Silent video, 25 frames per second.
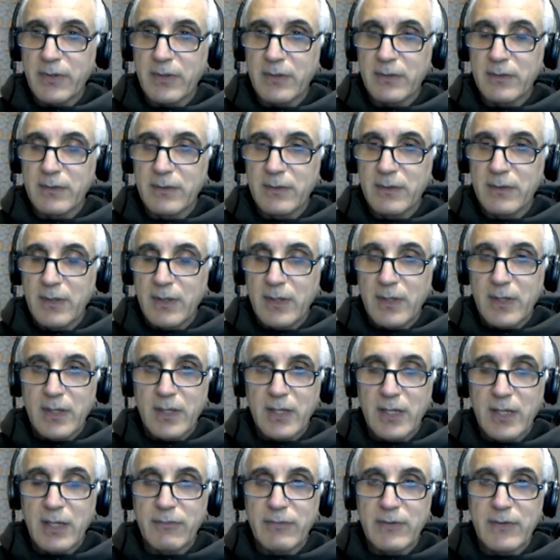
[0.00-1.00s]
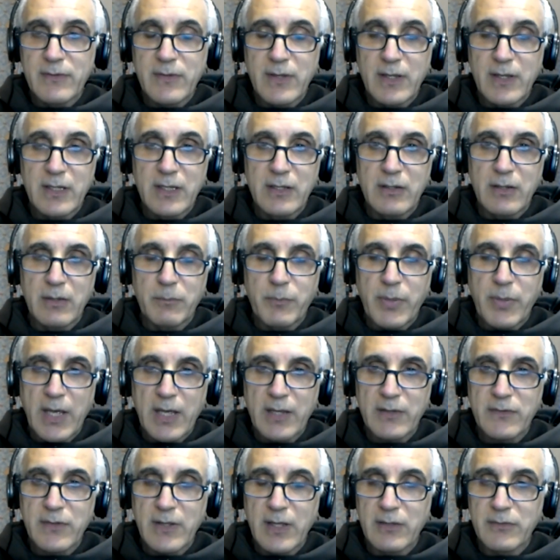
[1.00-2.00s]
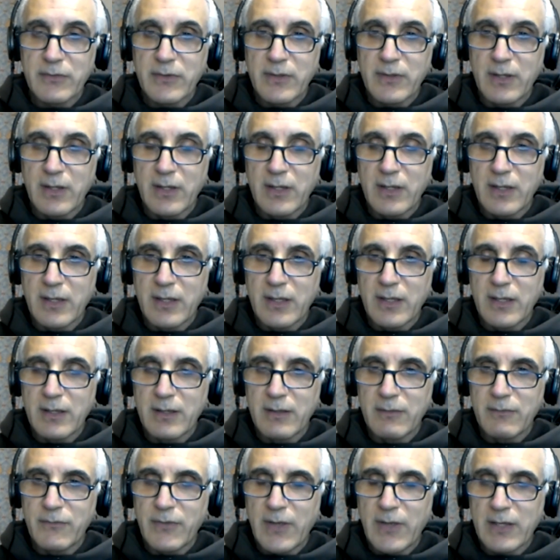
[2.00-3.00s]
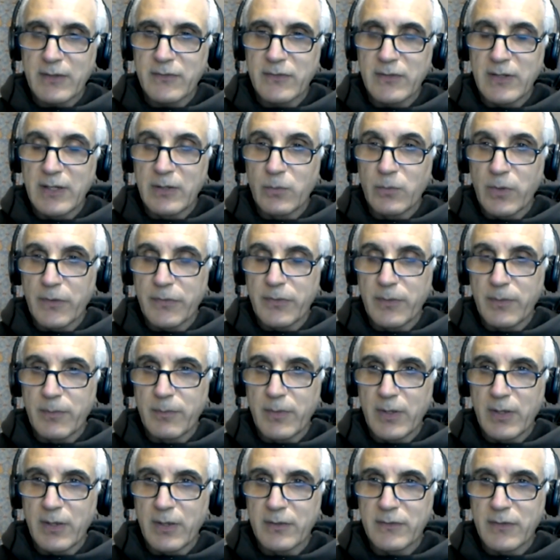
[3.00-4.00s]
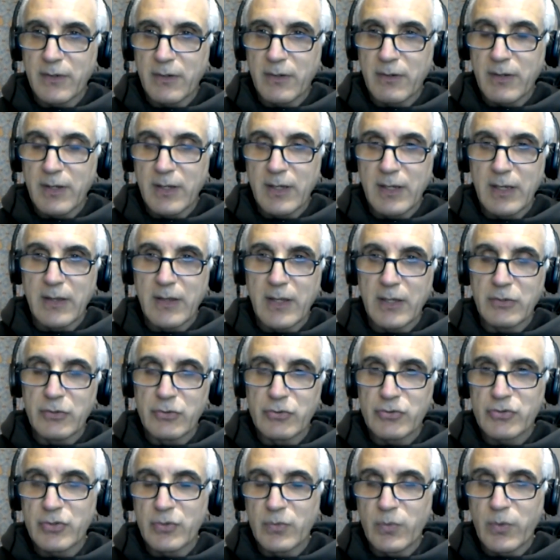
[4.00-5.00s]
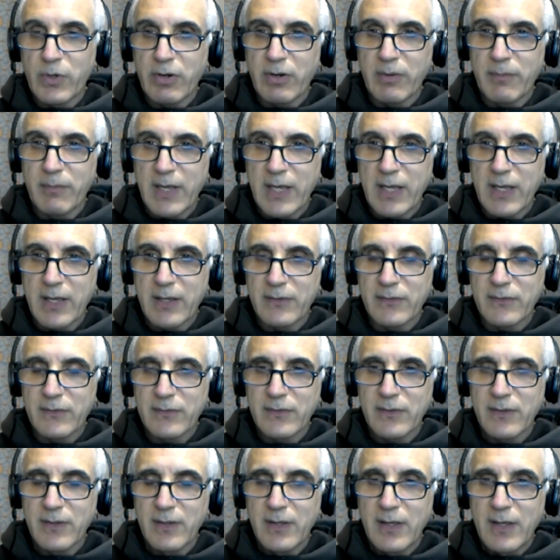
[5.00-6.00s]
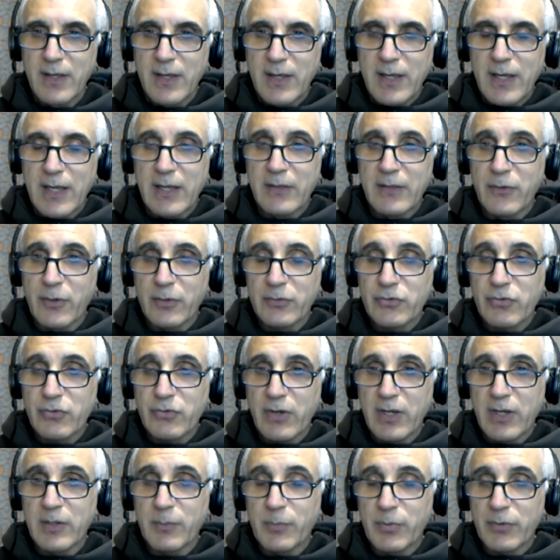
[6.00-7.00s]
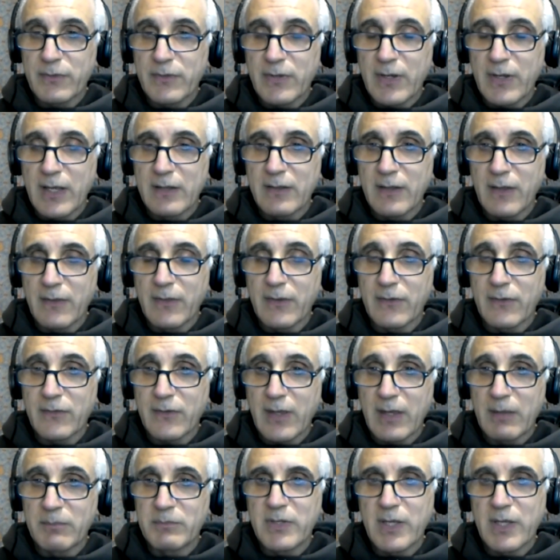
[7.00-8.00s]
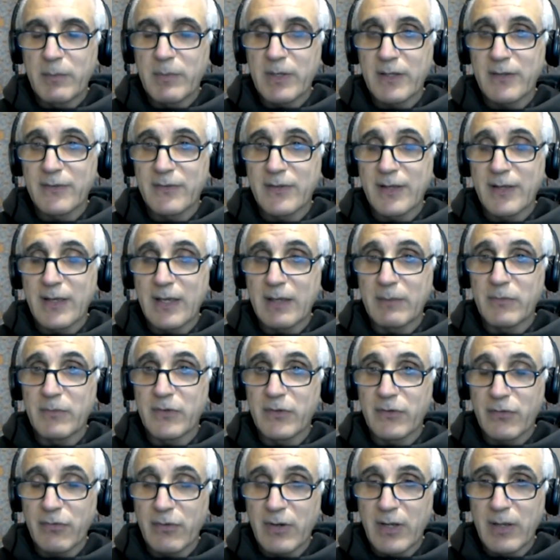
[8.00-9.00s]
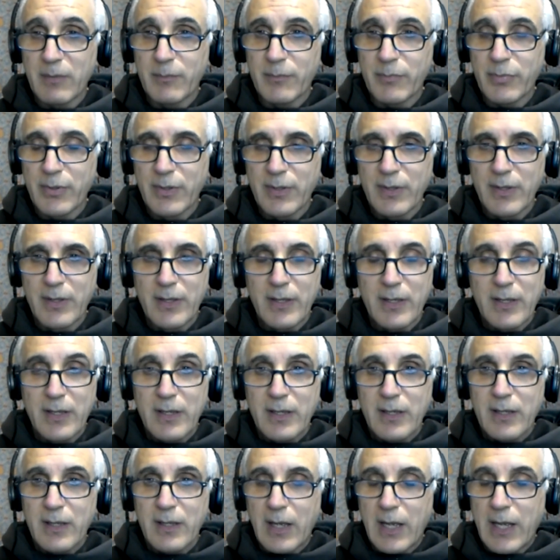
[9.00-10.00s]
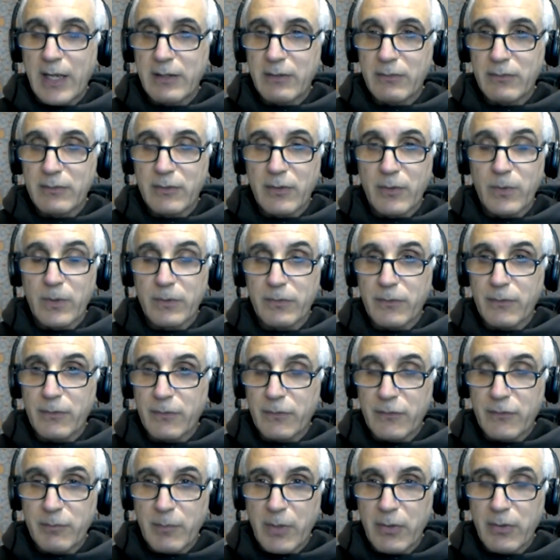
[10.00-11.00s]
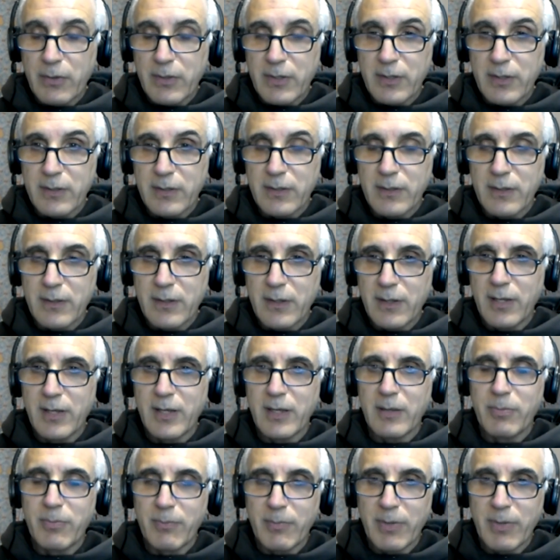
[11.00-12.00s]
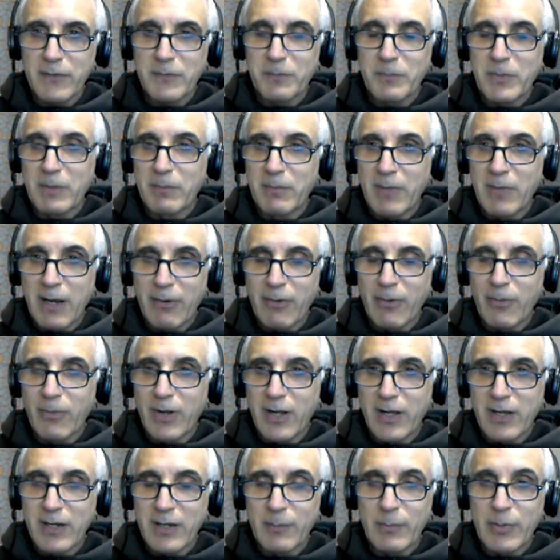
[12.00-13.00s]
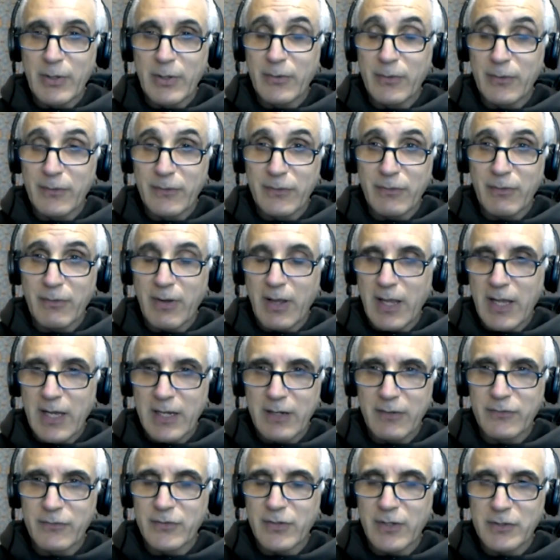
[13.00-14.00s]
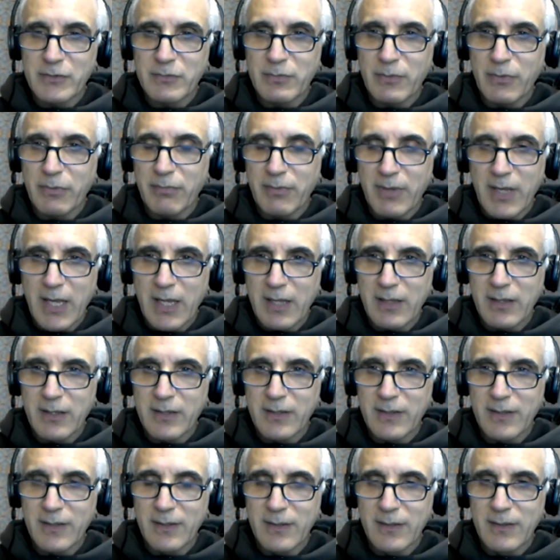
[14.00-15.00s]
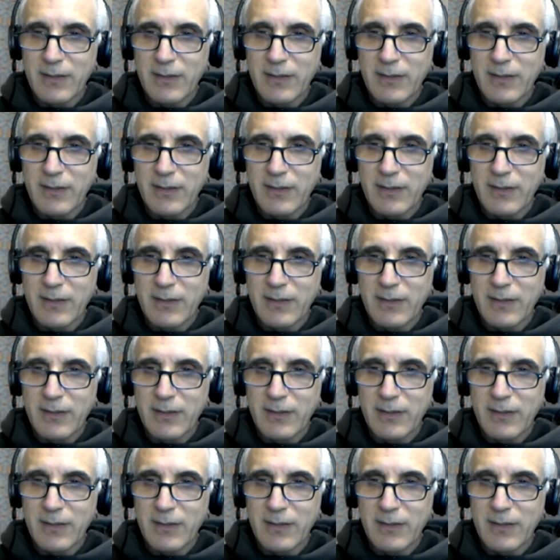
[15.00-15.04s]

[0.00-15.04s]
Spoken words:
it. He even said he'd pass out the vaccine with the military and that you should wear a mask. And they're trying to pretend that the scamdemic is against Trump. I don't know what they're smoking. It must be marijuana because they're out of touch with reality.